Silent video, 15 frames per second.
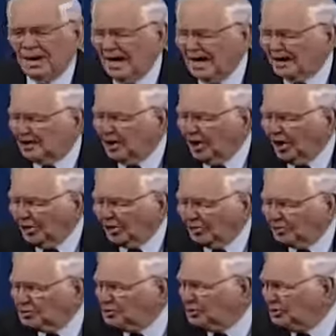I
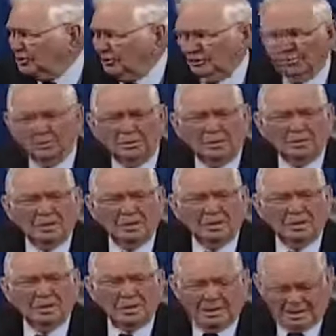coddled you.
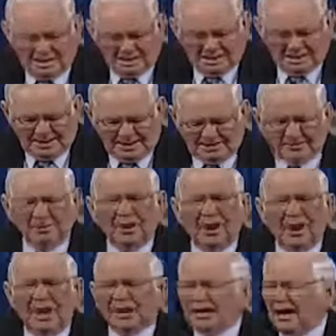I, I,
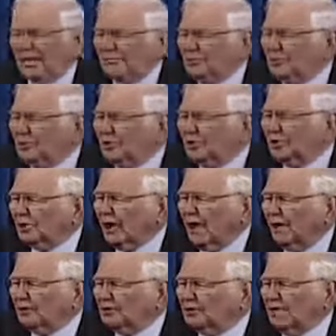I, gave you a
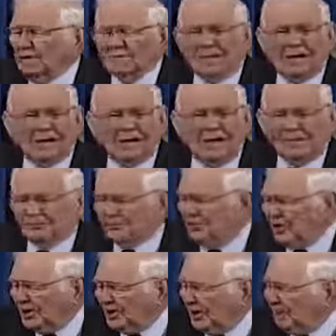cloud to keep that hot
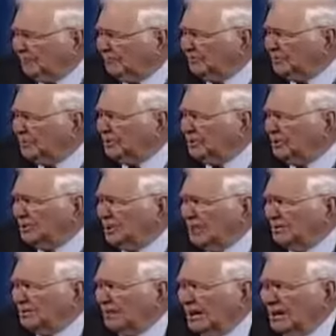sun off of you in the
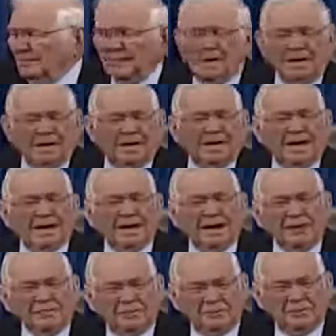daytime, and I
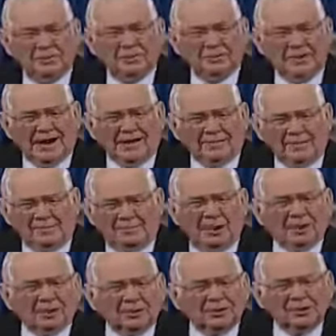gave you a fiery
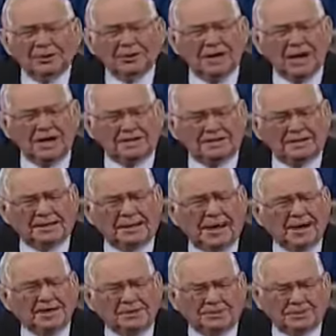pillar at night to
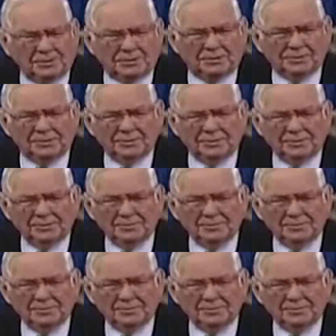guide you.